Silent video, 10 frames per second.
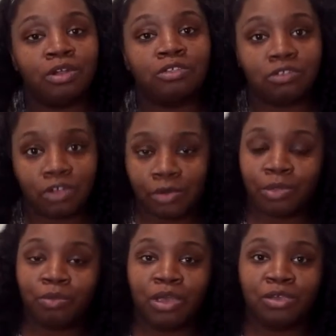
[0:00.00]
to start
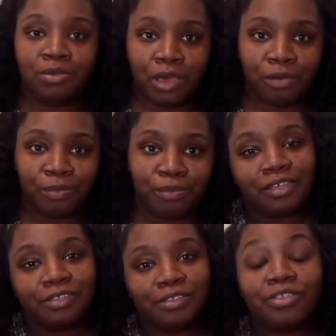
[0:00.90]
with what you know.
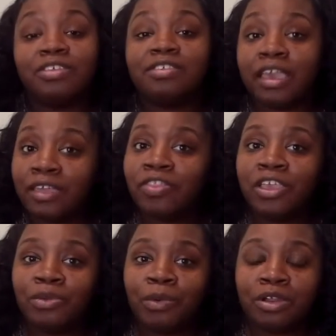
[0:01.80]
So the second
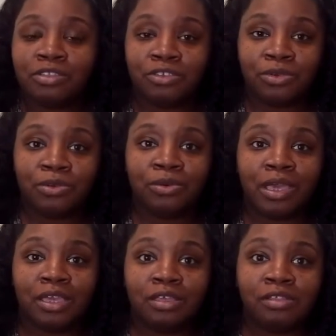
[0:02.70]
thing you want to do
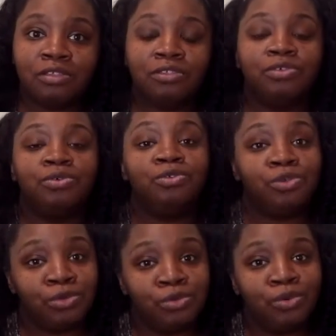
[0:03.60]
is to
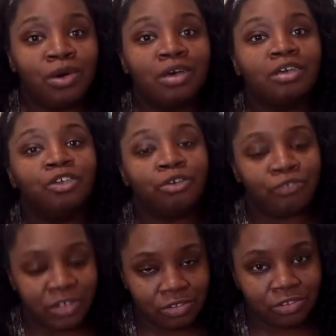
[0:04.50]
do your
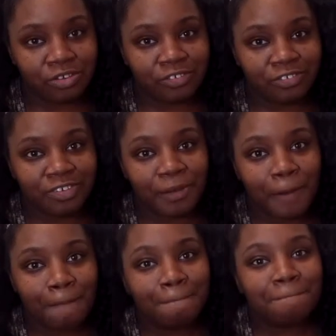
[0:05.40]
research.
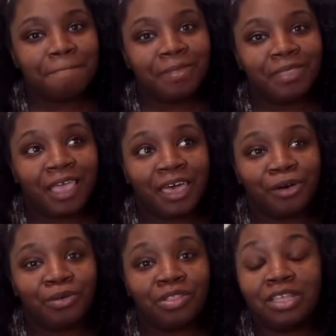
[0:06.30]

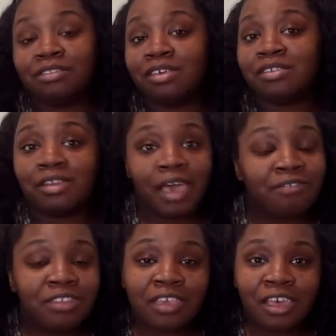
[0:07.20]
Now, it doesn't have
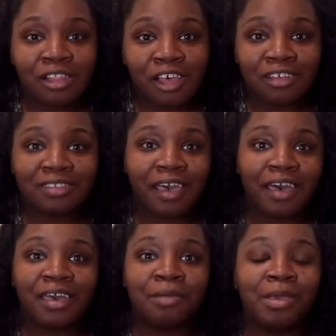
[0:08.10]
to take a long
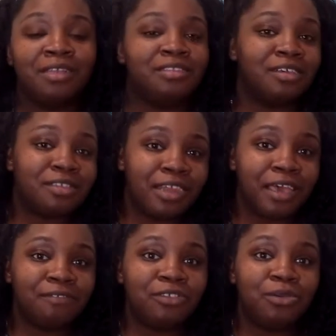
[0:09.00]
time. It doesn't
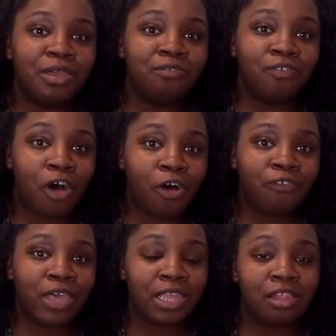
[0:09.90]
have to involve
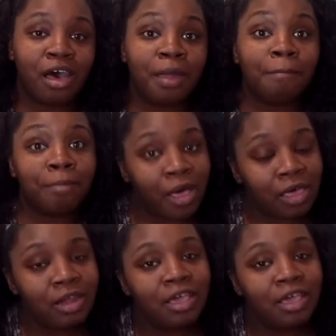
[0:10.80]
a lot, but